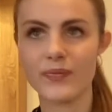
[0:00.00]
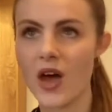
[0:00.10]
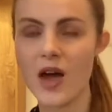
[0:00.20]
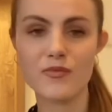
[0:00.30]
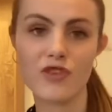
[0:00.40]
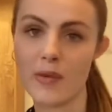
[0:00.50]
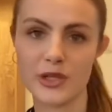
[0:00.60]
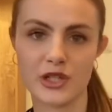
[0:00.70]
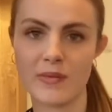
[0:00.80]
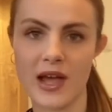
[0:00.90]
I'm
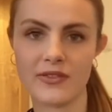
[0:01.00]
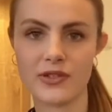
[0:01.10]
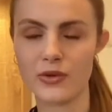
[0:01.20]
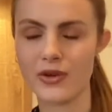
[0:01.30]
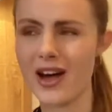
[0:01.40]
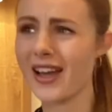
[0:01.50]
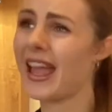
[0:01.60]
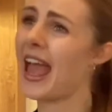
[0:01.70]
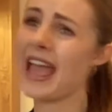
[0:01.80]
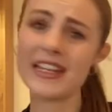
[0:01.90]
rubbish at maths, or I
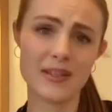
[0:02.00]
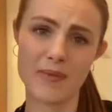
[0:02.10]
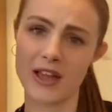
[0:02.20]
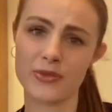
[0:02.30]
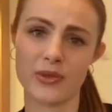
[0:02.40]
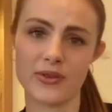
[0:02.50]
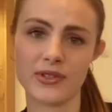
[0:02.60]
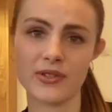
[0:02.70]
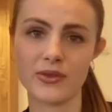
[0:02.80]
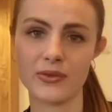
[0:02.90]
hated maths when I was
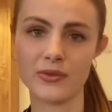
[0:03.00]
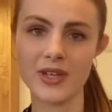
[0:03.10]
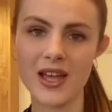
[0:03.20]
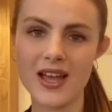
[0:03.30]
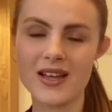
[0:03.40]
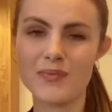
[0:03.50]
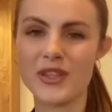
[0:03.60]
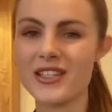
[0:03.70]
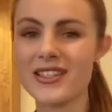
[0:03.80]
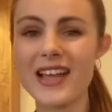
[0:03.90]
at school. But
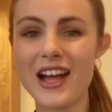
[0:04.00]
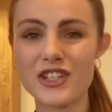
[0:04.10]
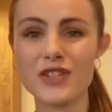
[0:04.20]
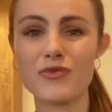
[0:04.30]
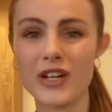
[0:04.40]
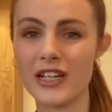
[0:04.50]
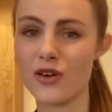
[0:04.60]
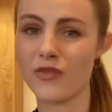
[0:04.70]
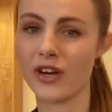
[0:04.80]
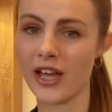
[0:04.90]
this is actually really
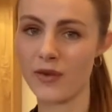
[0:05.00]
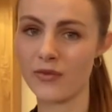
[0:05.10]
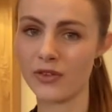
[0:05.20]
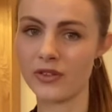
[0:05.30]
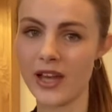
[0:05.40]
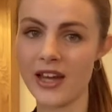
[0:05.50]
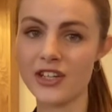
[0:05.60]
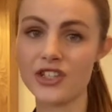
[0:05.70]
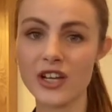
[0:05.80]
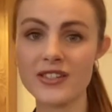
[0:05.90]
not very helpful, and
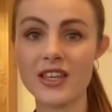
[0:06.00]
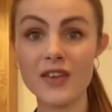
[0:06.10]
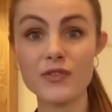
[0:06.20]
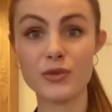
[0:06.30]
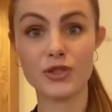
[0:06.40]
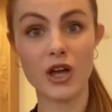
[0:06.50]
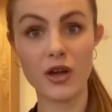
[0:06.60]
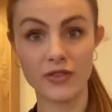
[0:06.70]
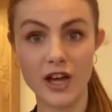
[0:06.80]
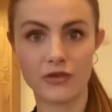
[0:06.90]
it just gives your
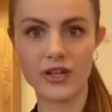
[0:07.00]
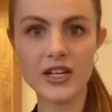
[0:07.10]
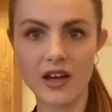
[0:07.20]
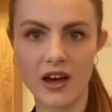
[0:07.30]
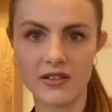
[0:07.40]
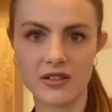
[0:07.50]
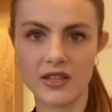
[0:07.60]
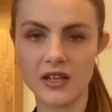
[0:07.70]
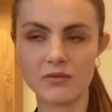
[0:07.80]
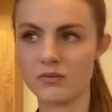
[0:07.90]
child that green card to
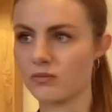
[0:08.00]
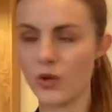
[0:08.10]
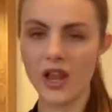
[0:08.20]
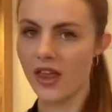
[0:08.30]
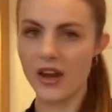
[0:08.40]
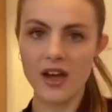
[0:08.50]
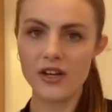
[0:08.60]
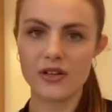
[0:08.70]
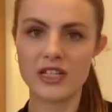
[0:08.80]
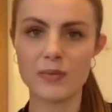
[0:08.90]
think, well, and I don't
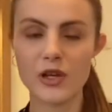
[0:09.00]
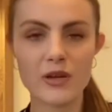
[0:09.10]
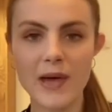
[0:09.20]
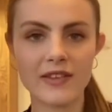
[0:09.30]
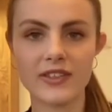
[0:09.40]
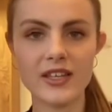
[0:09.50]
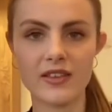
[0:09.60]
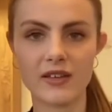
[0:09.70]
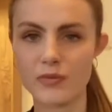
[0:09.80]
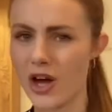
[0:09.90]
need to be good at maths
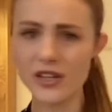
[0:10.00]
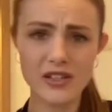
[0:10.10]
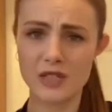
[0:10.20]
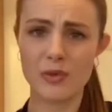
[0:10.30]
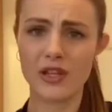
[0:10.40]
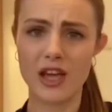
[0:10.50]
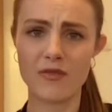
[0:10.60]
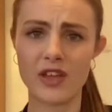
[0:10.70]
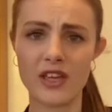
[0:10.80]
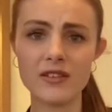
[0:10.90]
either. I don't need to put the
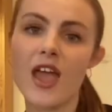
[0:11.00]
effort in.